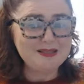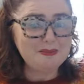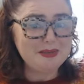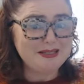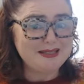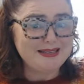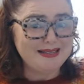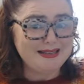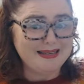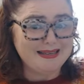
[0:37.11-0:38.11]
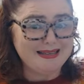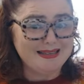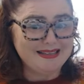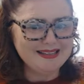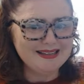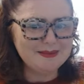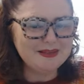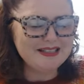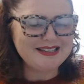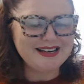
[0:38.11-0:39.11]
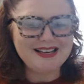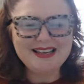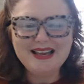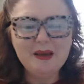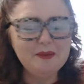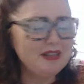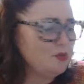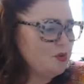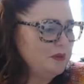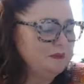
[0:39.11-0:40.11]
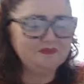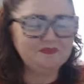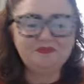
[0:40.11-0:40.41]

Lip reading: It's a bit chilly, but it's all good.